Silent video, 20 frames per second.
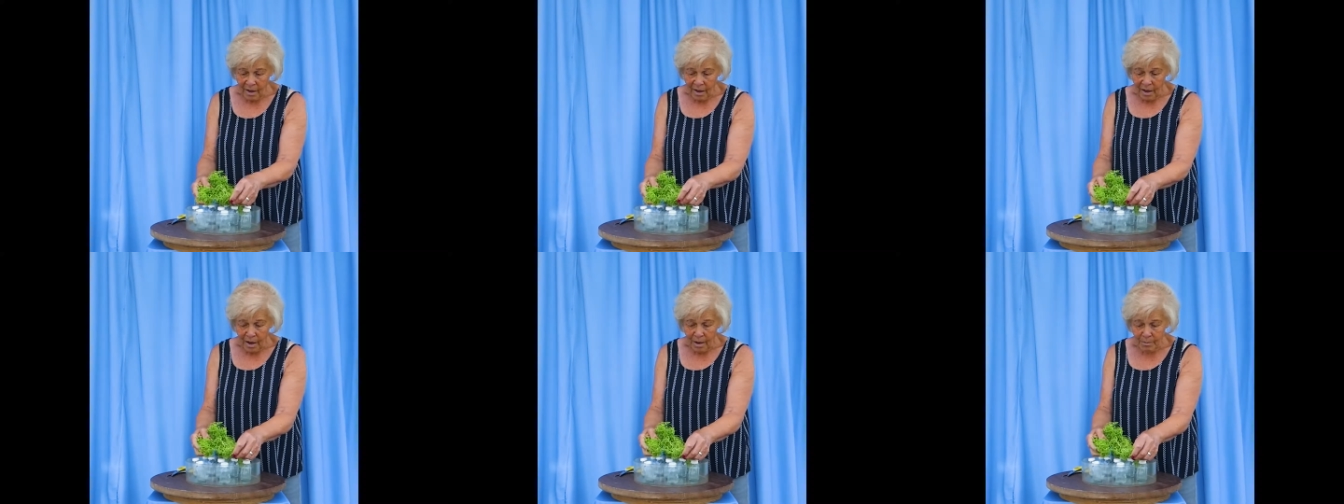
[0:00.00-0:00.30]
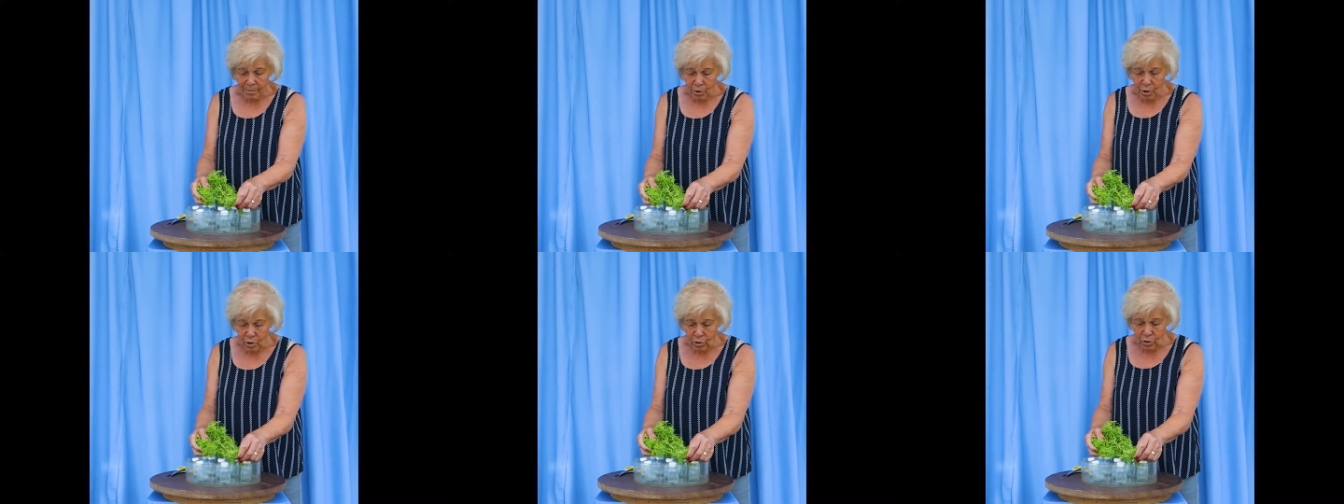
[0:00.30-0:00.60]

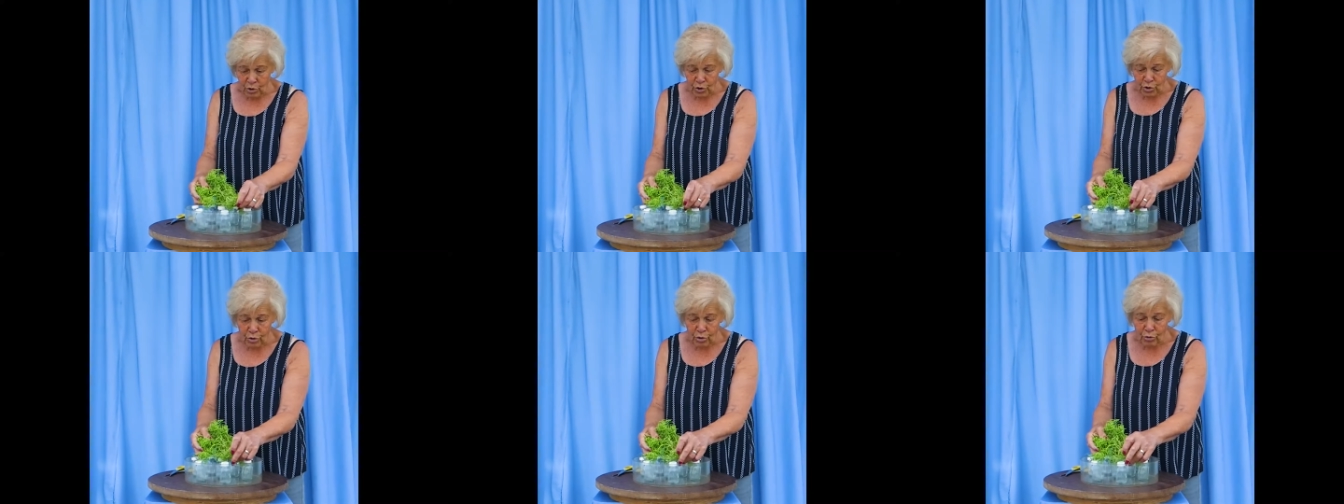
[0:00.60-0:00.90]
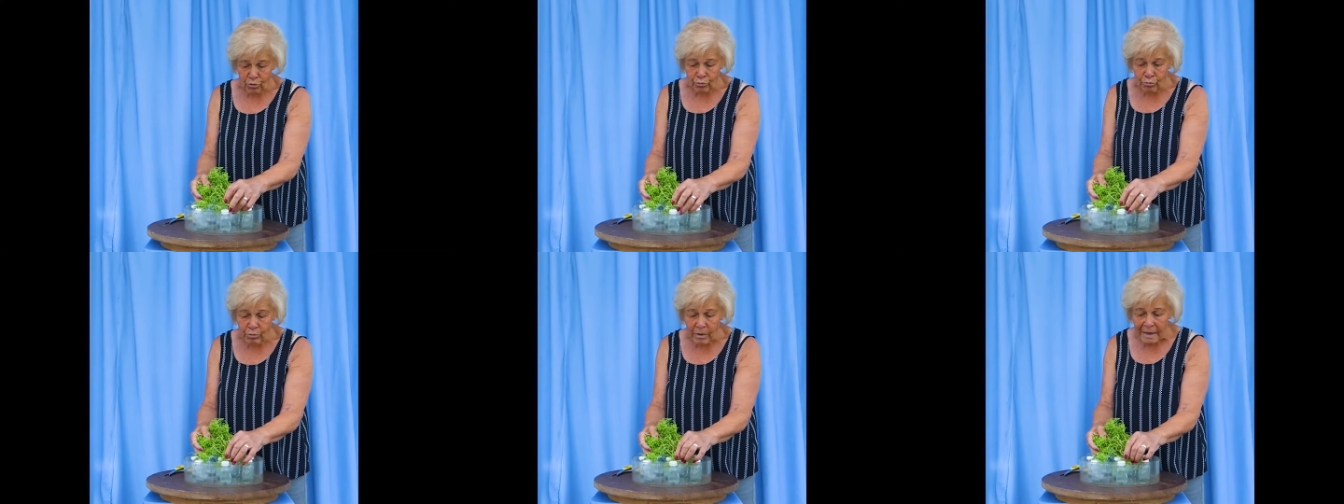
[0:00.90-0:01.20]
I'm not
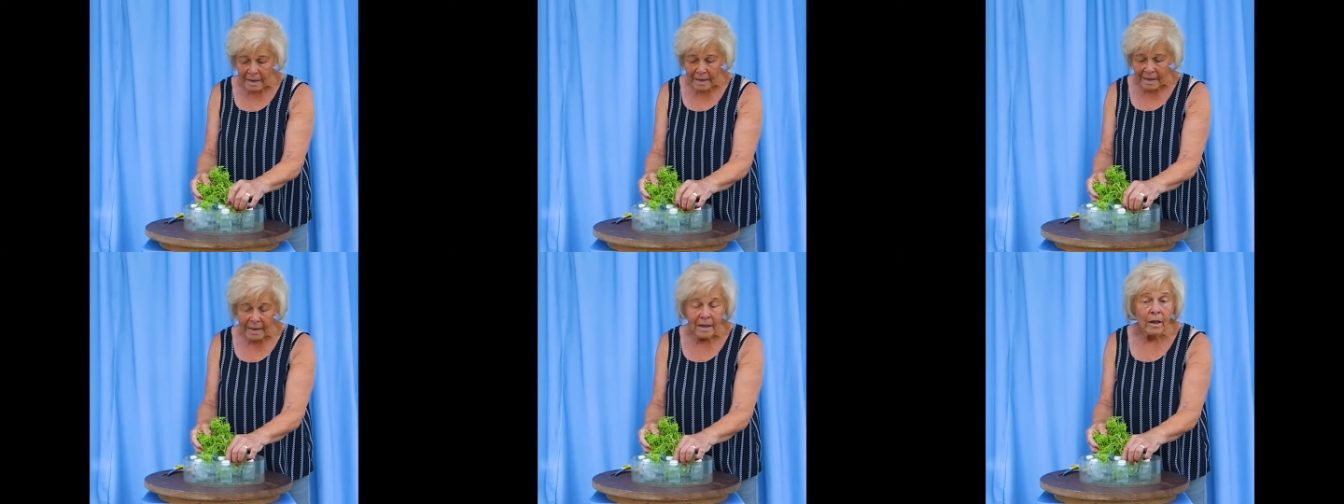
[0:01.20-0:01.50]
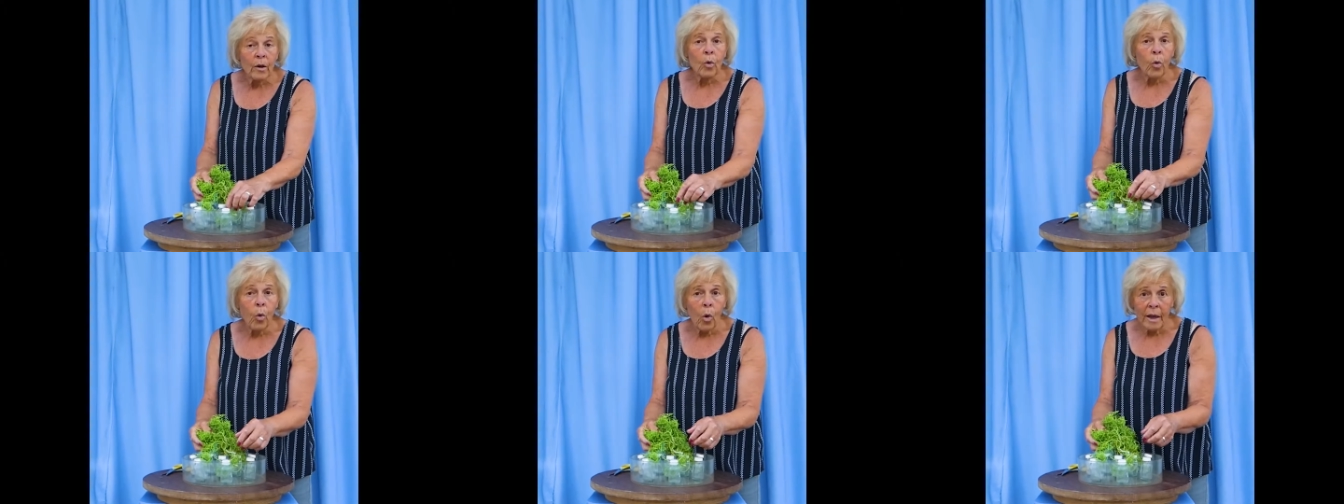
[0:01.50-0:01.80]
sure really
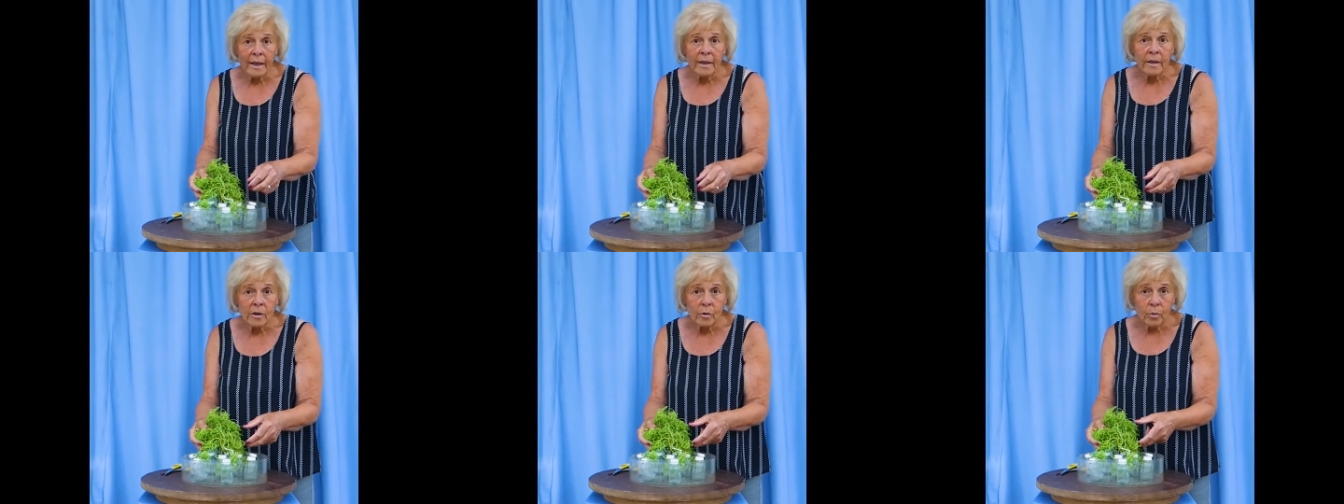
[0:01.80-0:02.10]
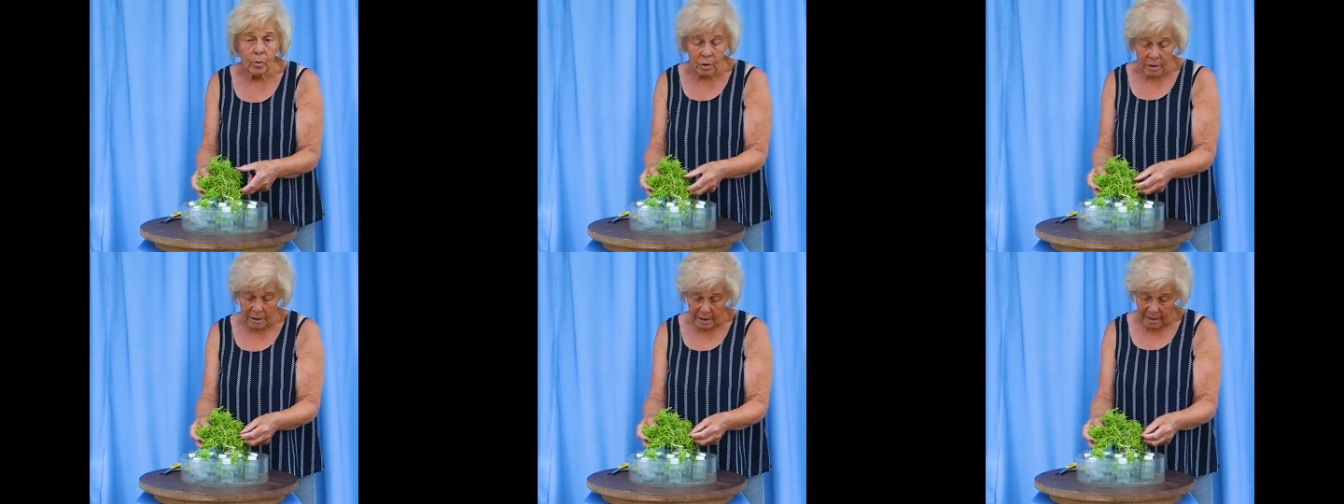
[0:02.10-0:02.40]
quite
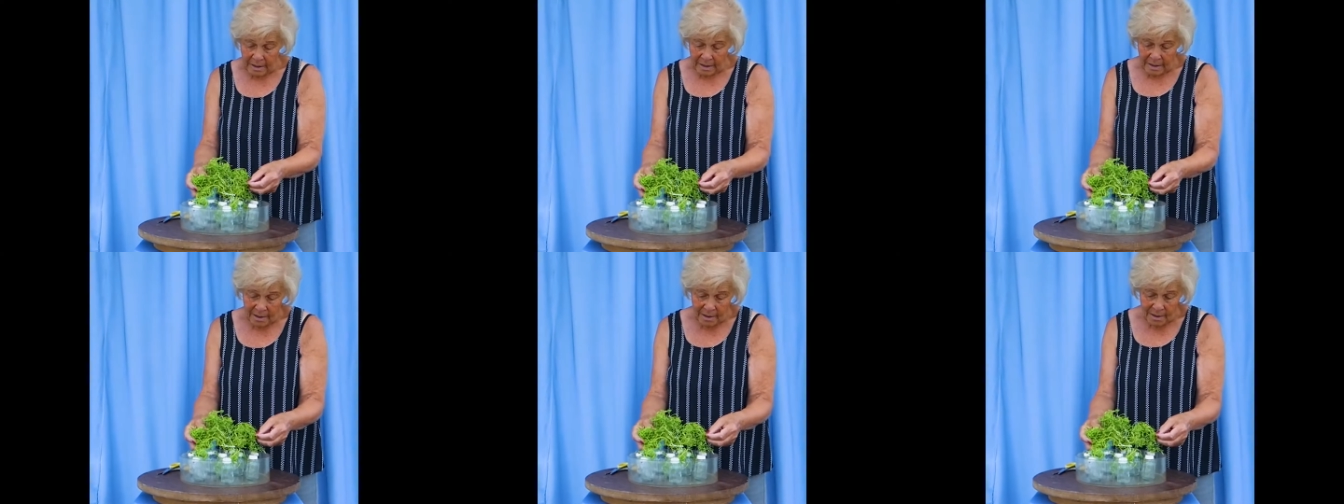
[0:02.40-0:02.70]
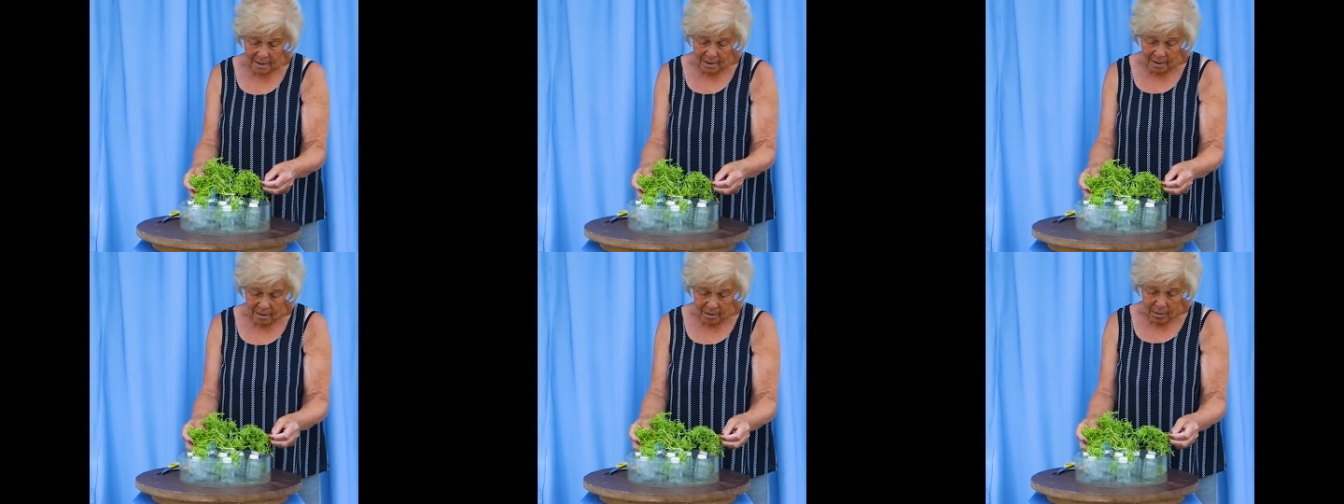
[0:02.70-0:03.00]
what it
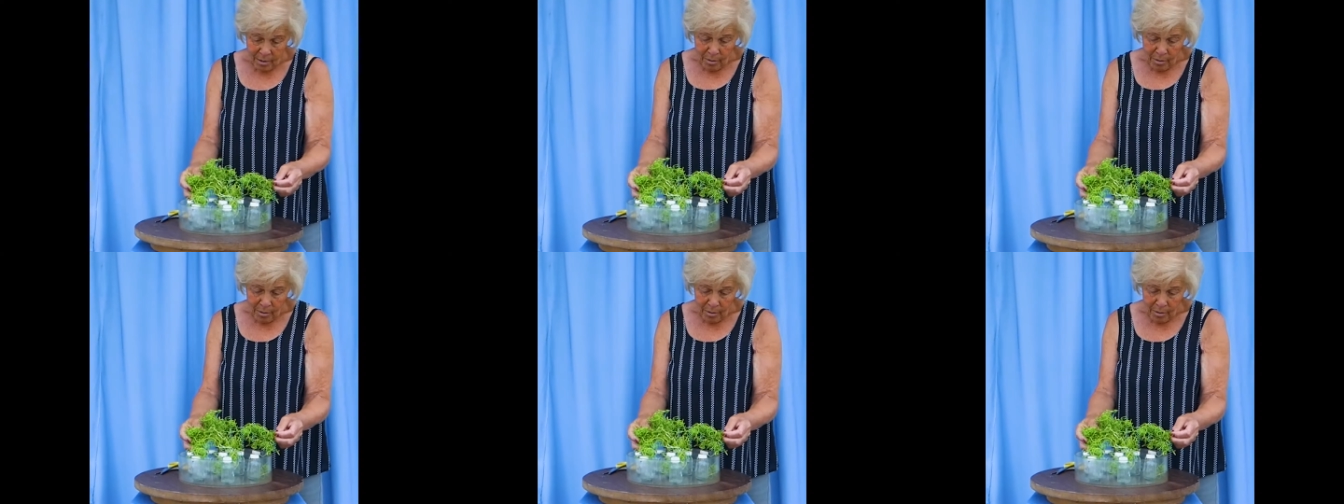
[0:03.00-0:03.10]
is,